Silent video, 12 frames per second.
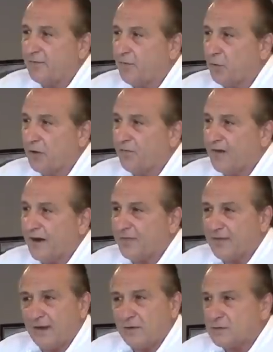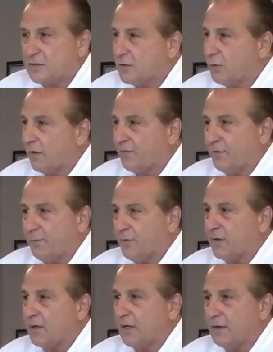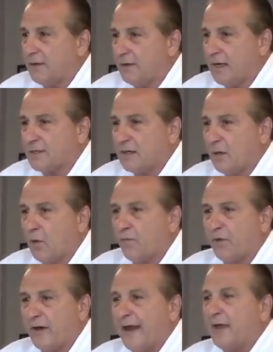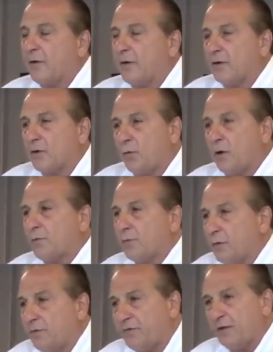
45,000 square foot building. That's over an acre under one roof.